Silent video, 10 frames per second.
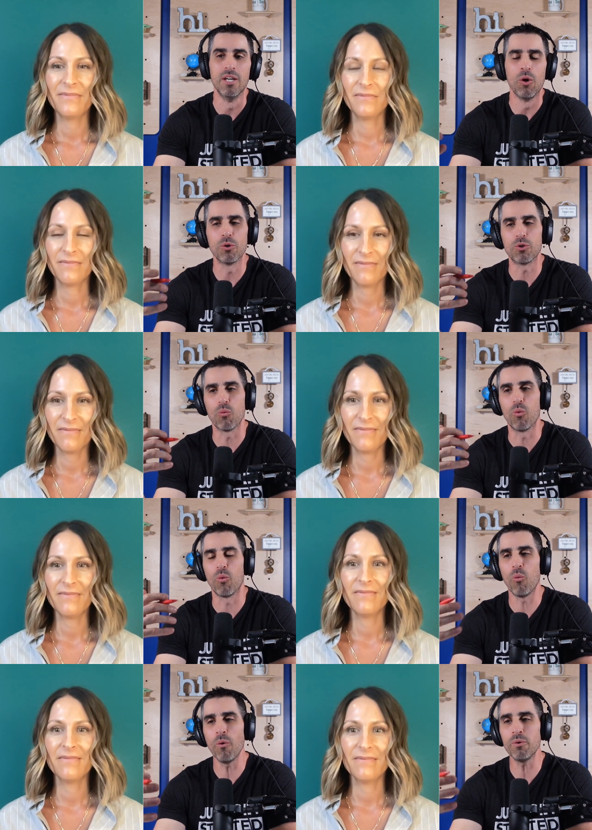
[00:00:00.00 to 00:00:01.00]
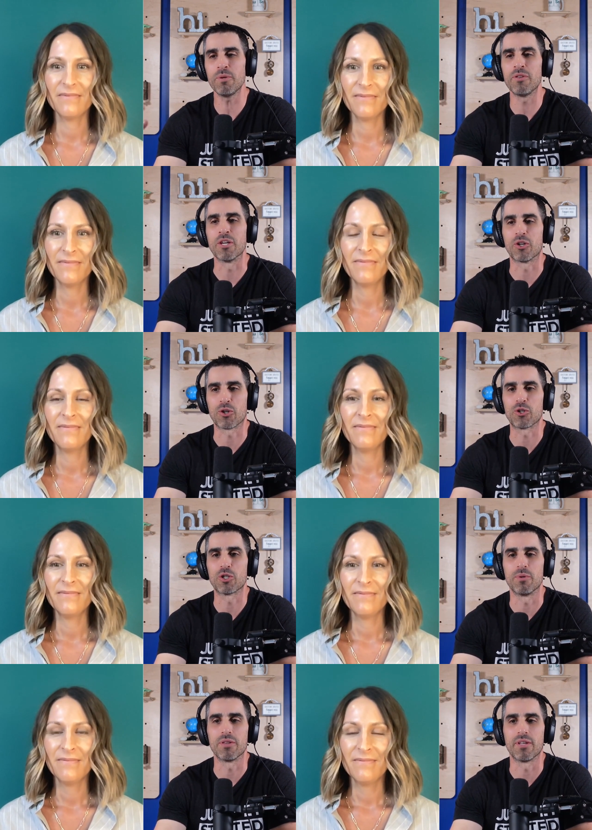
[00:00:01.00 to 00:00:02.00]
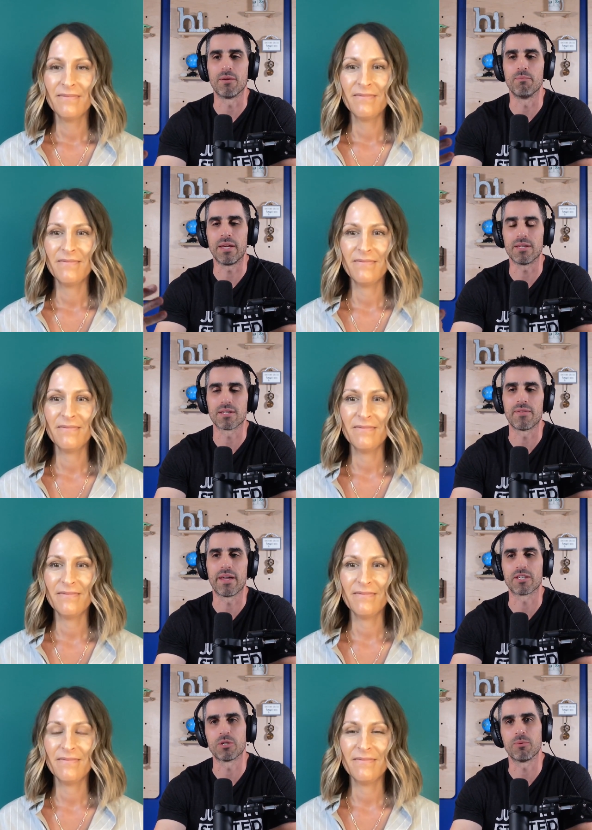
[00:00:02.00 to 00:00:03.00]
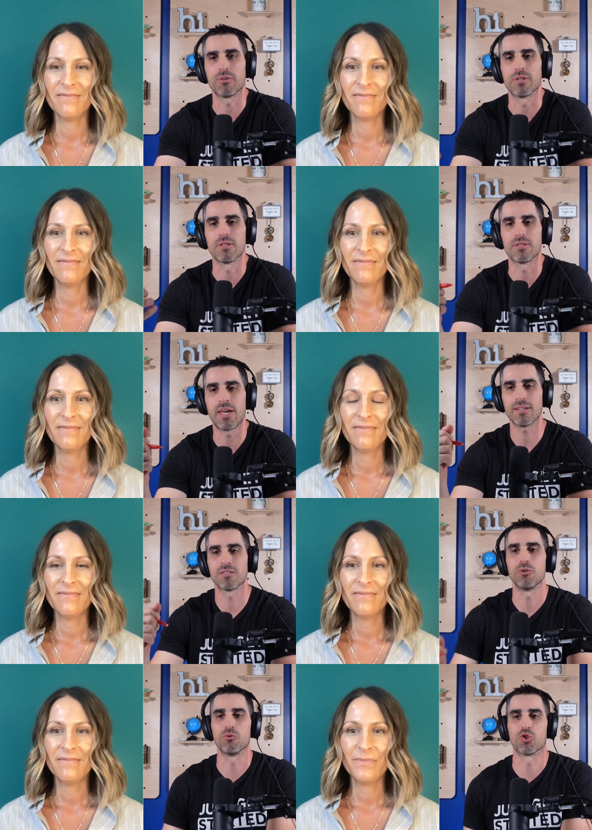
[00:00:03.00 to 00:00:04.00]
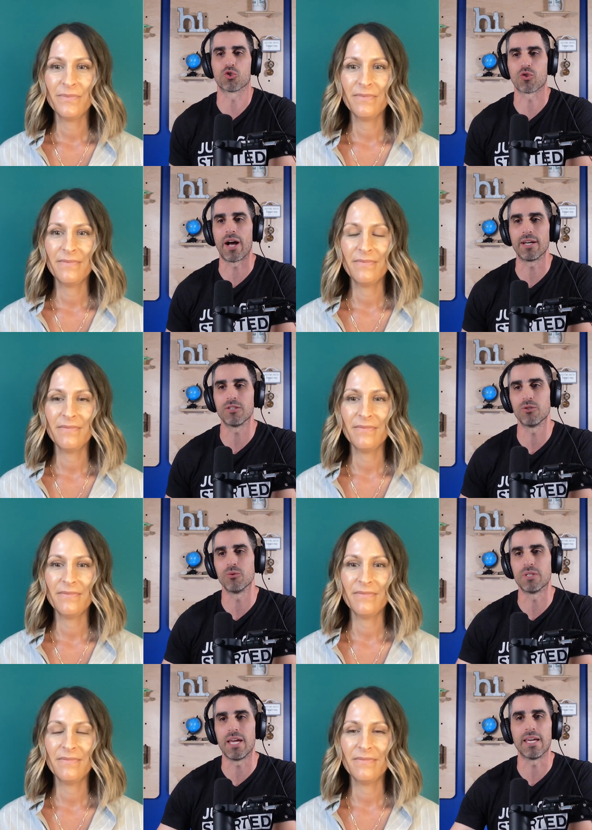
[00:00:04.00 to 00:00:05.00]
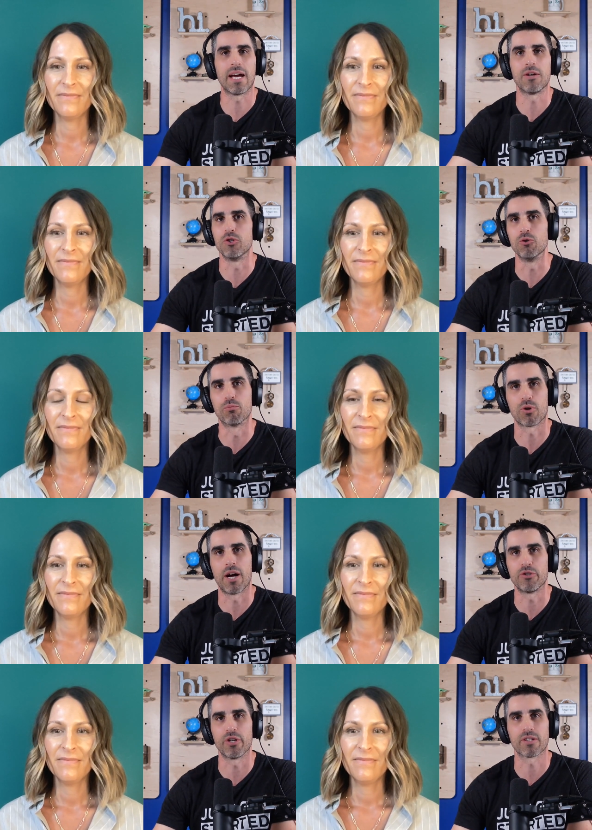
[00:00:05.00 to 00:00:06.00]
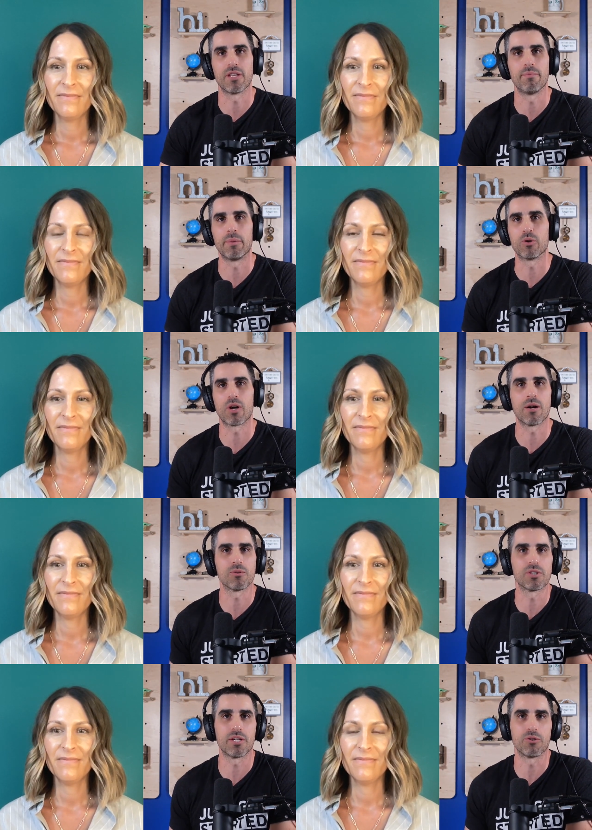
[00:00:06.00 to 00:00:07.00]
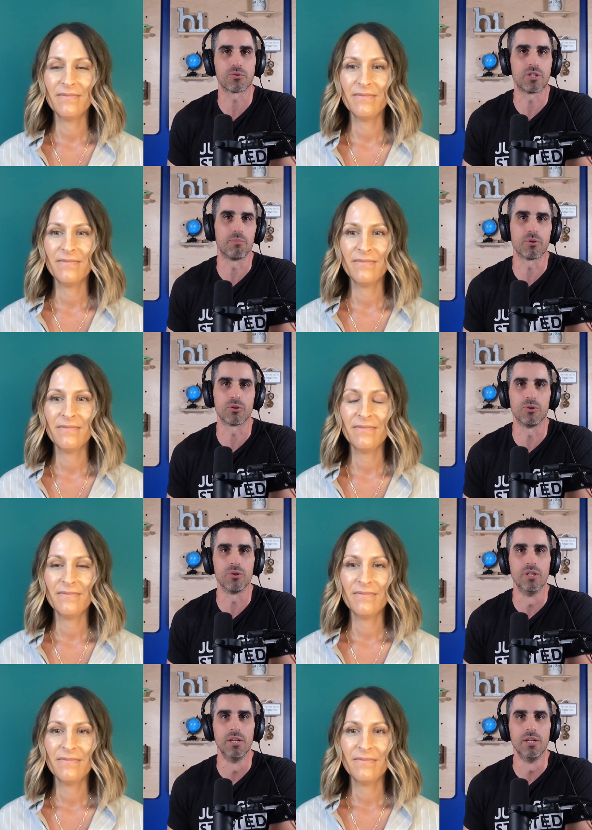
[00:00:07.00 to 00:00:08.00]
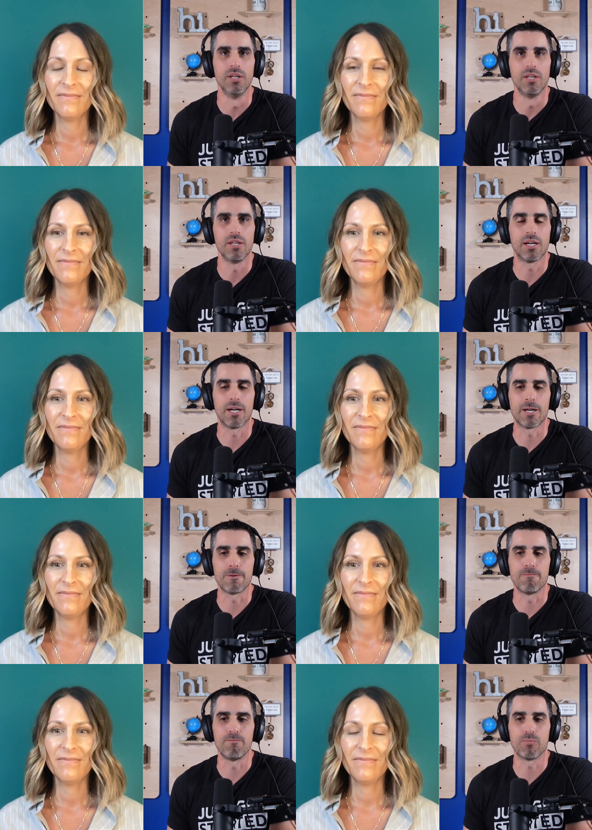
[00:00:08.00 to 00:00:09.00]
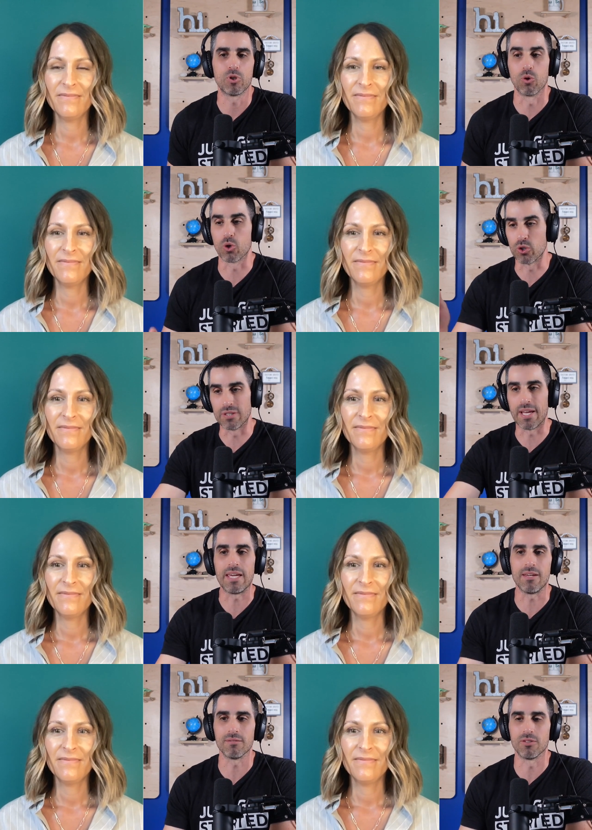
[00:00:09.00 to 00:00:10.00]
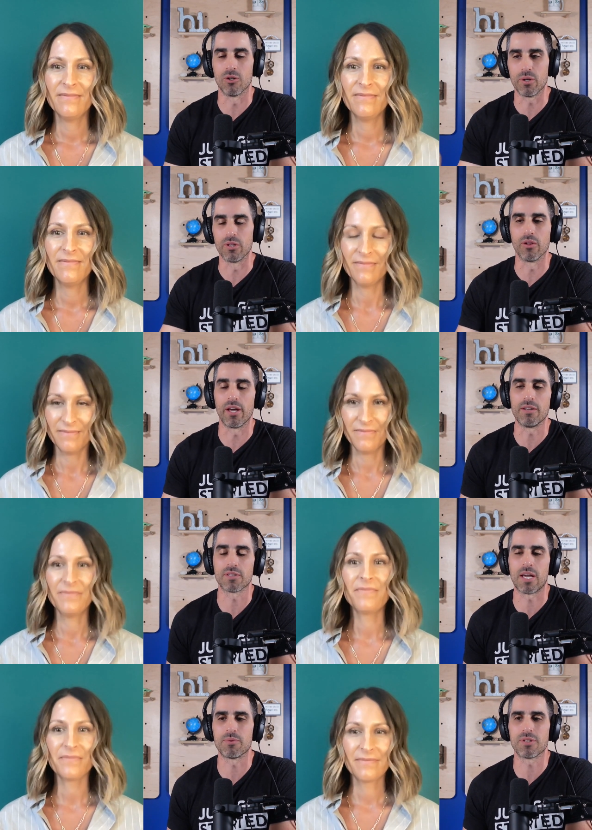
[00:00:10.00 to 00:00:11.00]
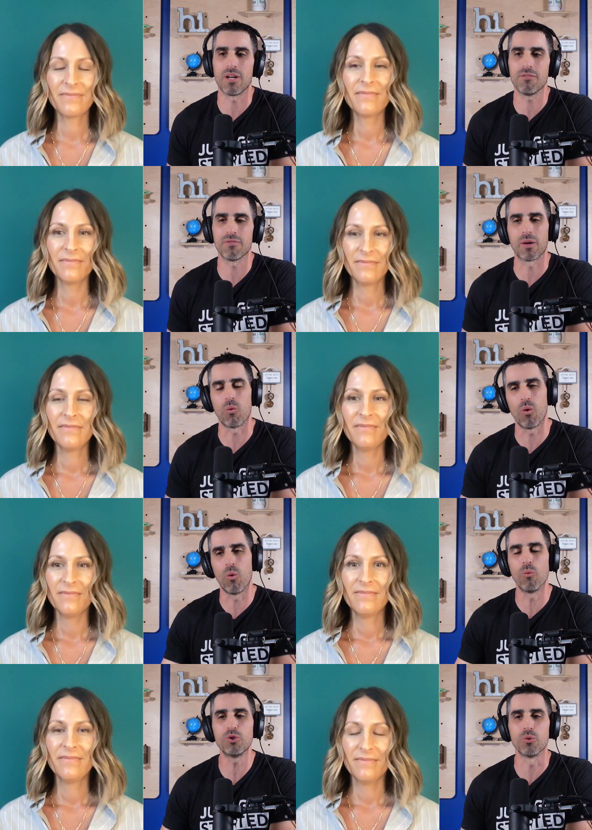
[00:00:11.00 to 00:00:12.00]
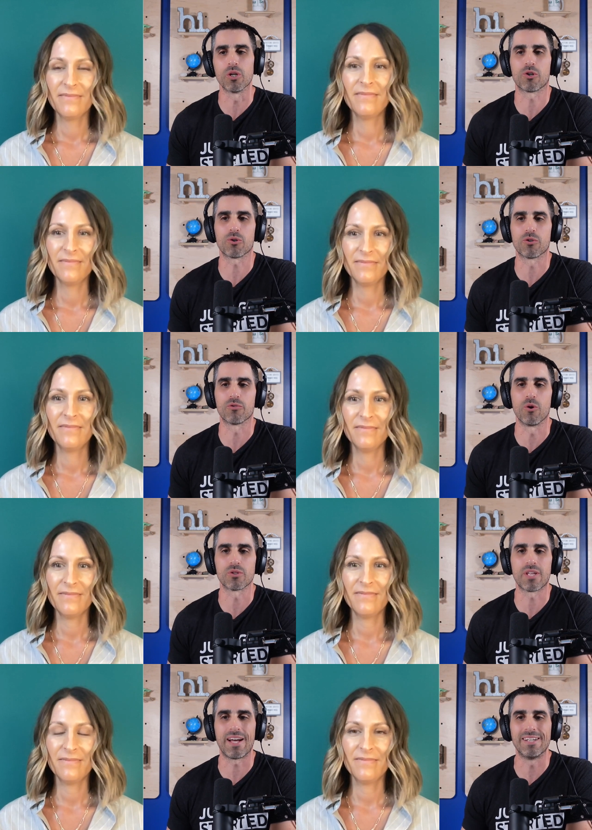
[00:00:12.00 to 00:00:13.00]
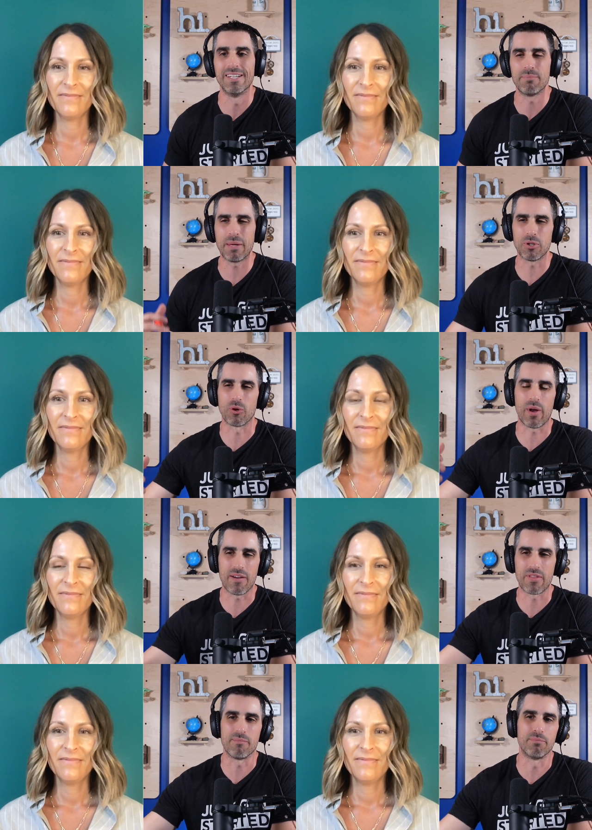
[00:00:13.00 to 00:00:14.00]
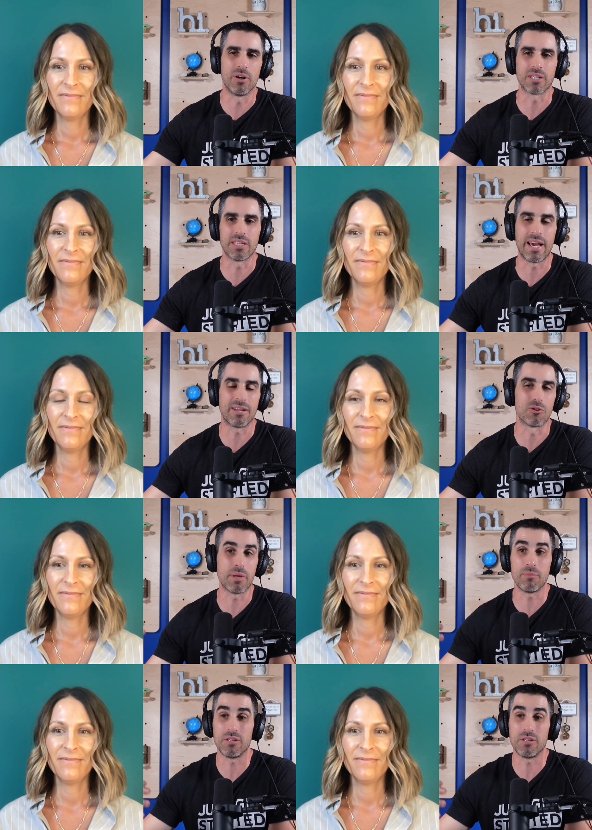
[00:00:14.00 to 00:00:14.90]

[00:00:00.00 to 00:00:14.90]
Speaker 1: would what would be the encouragement then based on that experience? Is that to try to take on new projects that maybe are outside your typical um, you know, day, you know, in the life type stuff. Like, what would you encourage folks that maybe don't have that bug yet, or maybe